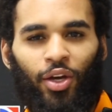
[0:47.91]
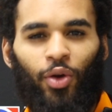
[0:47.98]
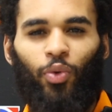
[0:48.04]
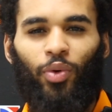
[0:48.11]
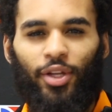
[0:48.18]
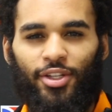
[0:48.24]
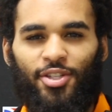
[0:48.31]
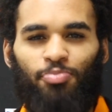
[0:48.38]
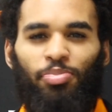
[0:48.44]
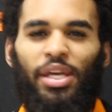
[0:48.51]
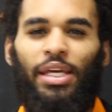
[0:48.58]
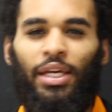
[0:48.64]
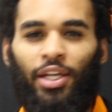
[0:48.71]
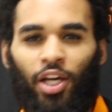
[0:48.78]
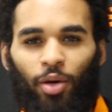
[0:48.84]
really
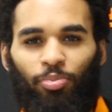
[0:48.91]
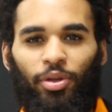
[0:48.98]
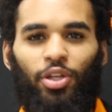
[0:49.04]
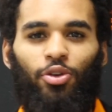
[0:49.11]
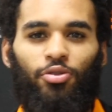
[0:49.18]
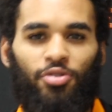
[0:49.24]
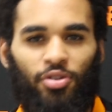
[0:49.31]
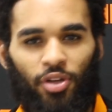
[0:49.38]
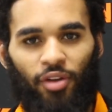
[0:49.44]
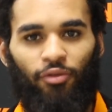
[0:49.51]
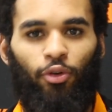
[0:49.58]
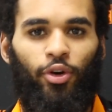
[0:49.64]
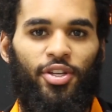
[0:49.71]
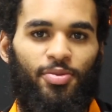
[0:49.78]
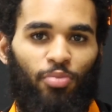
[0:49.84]
speaking up and using their
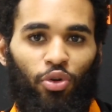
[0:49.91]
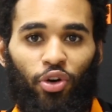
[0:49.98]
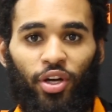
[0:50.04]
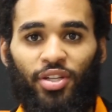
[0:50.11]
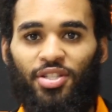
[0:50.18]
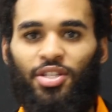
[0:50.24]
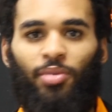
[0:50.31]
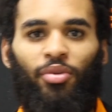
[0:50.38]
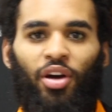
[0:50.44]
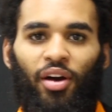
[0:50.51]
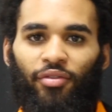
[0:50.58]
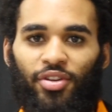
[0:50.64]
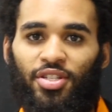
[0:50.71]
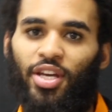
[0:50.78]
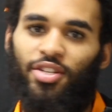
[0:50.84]
voice more in some
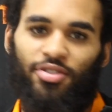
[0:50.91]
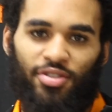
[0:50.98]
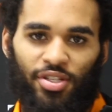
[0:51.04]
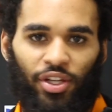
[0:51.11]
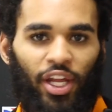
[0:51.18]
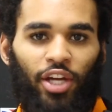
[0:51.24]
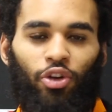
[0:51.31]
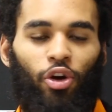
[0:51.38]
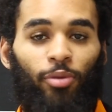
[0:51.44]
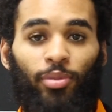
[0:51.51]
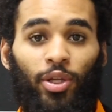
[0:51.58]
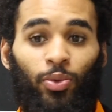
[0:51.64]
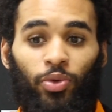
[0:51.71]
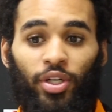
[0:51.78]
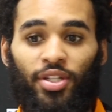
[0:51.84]
conversations than they
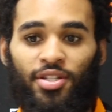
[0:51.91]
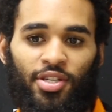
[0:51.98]
normally would.